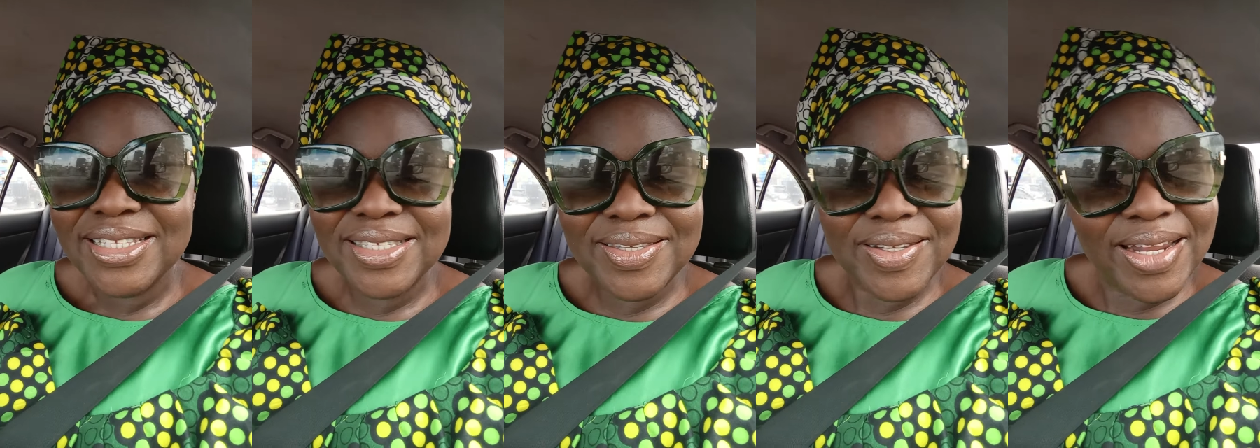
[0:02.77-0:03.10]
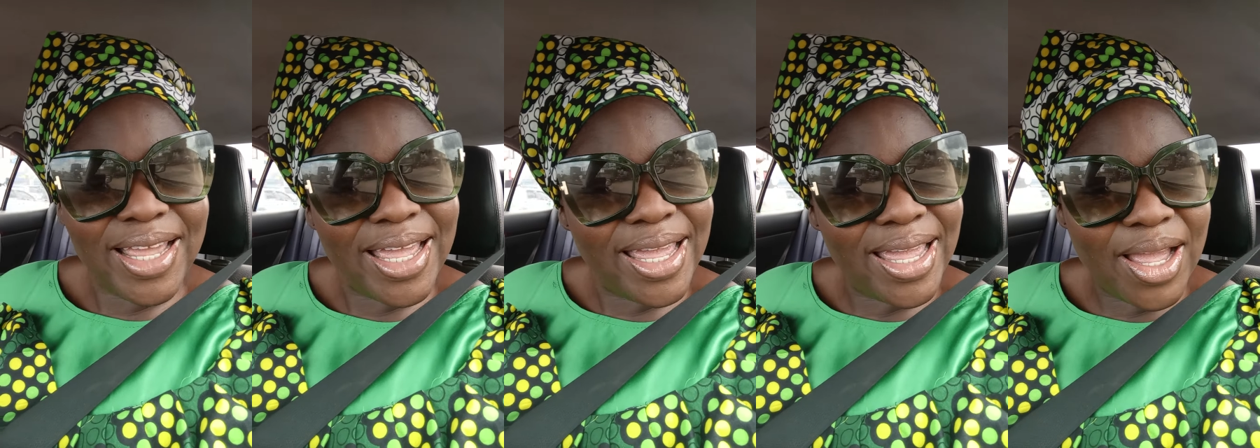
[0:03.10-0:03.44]

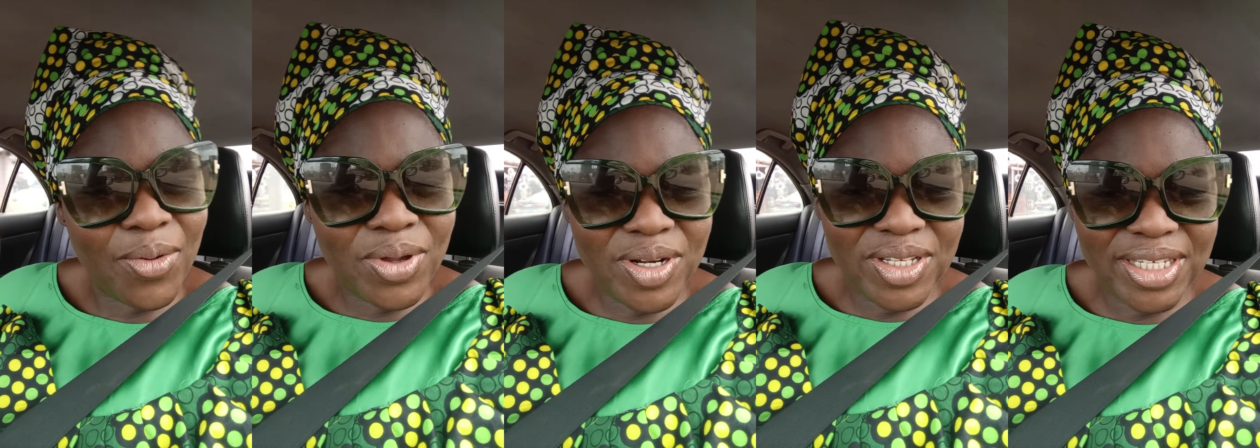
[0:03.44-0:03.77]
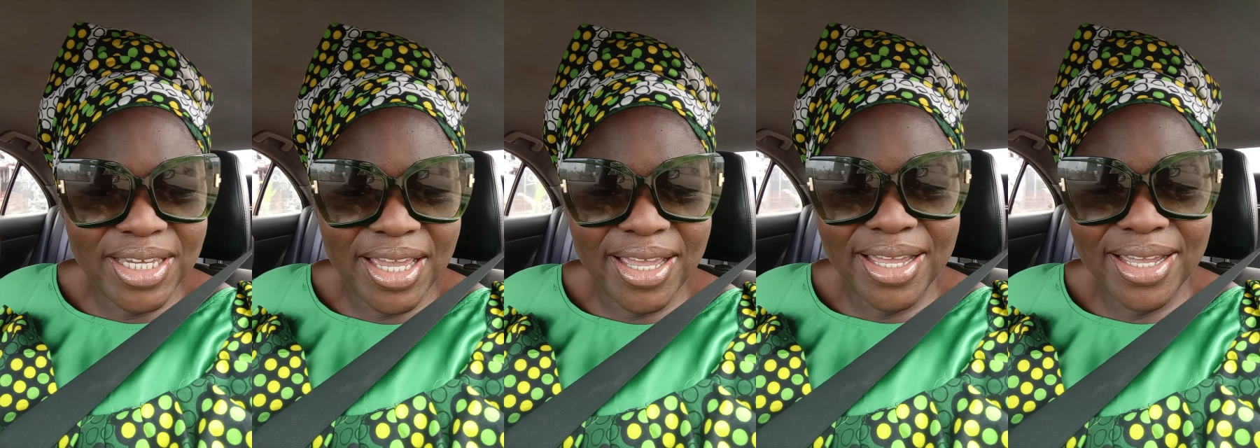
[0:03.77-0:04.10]
Today I want to
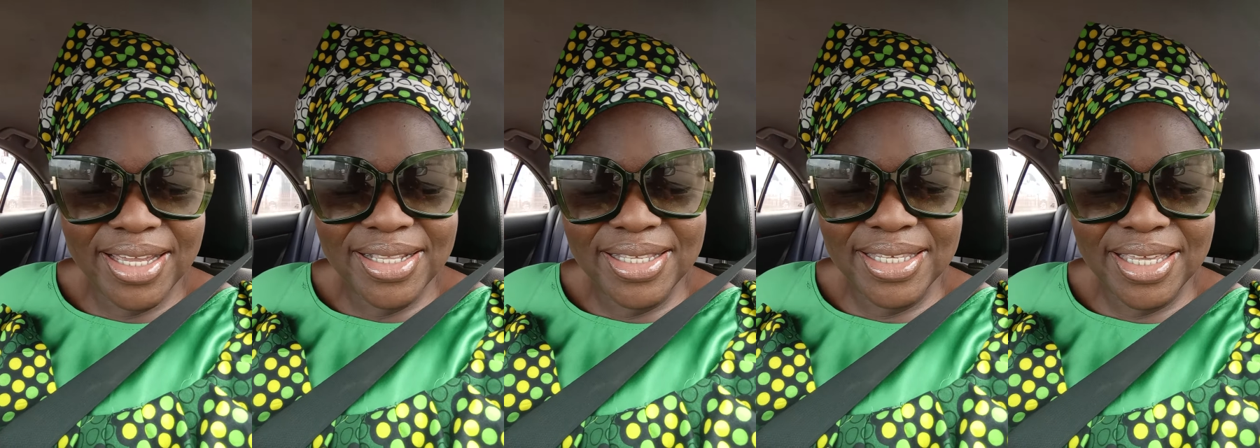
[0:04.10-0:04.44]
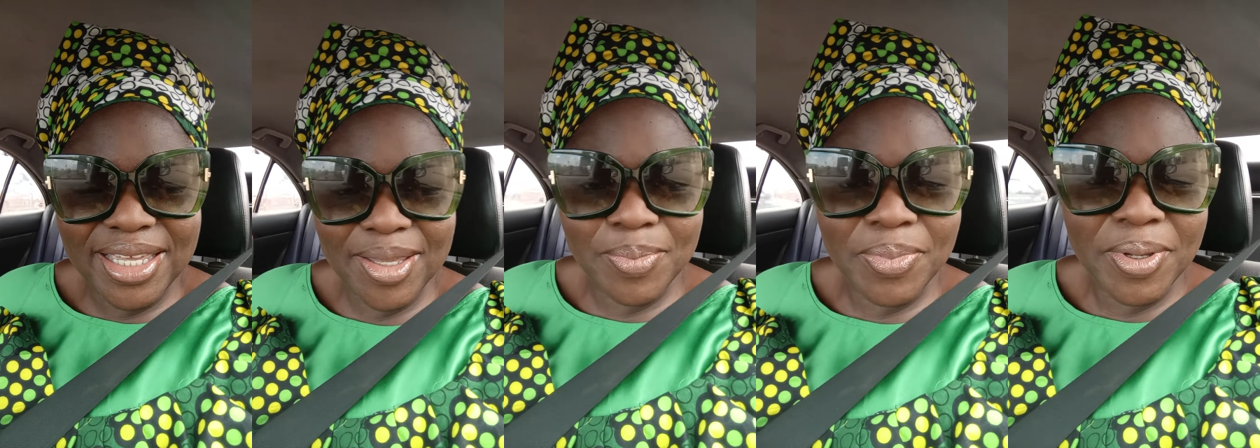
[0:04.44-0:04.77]
share a
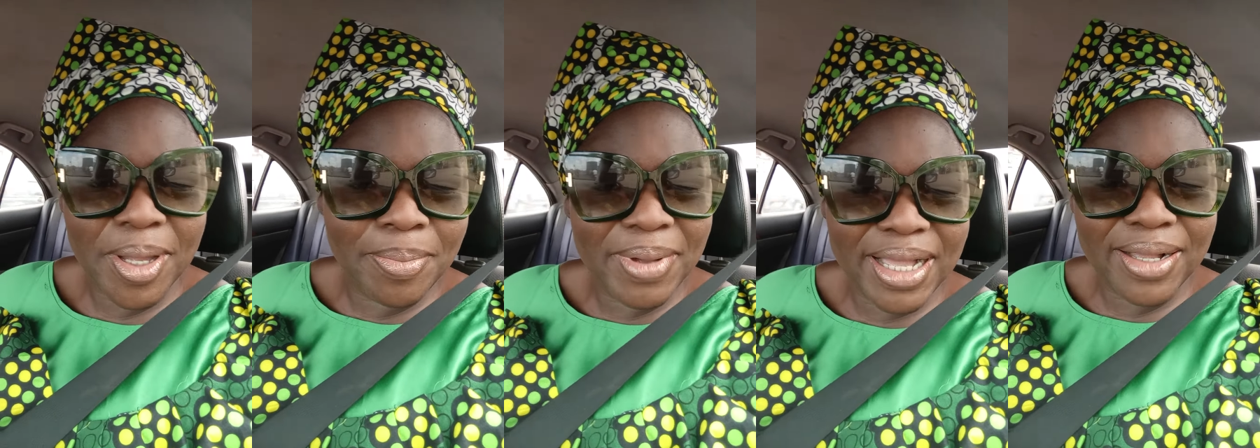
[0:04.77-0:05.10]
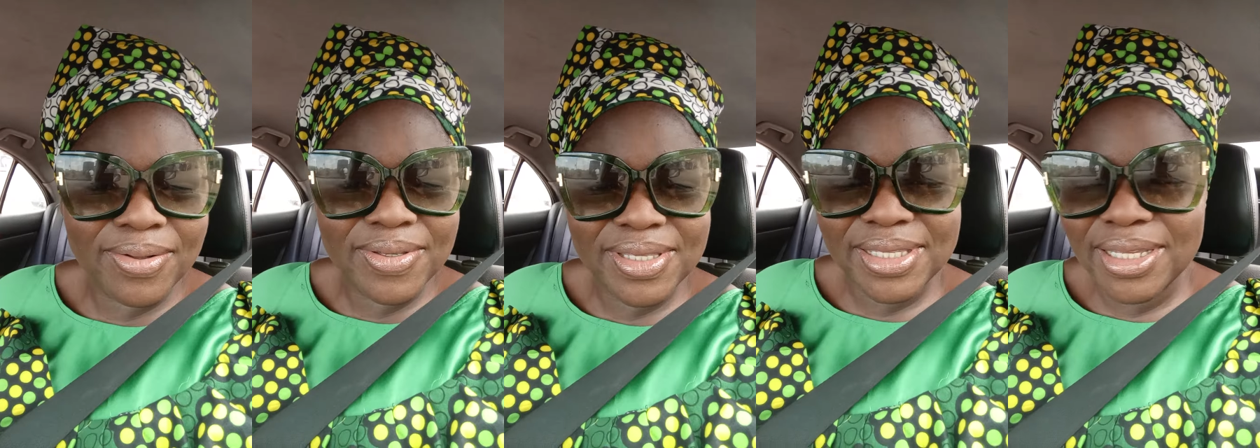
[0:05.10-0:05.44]
tip
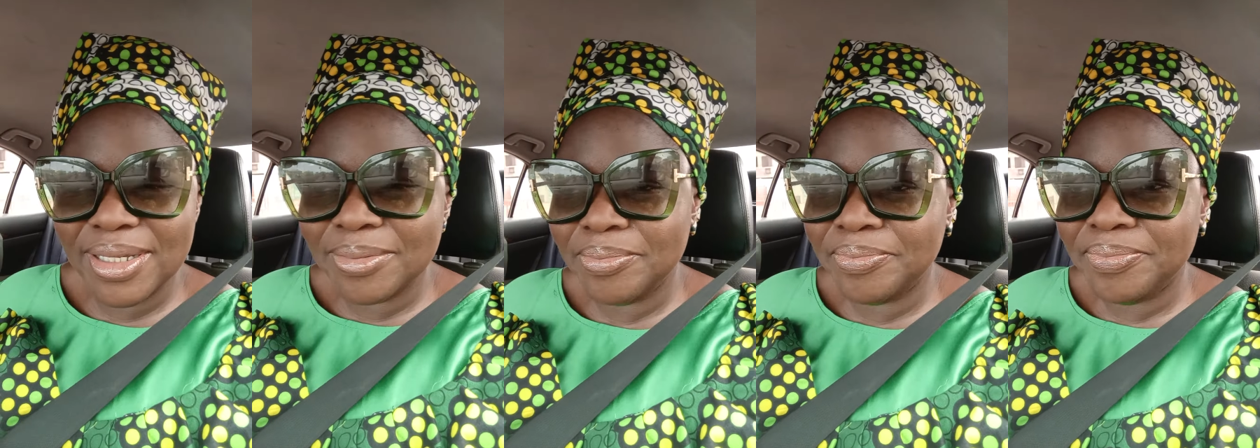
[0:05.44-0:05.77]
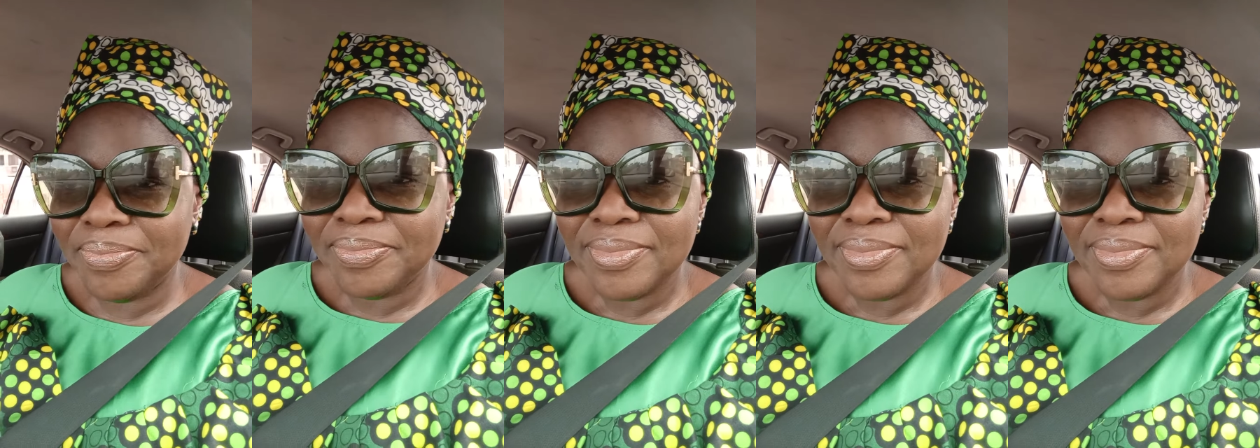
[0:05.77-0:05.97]
about um,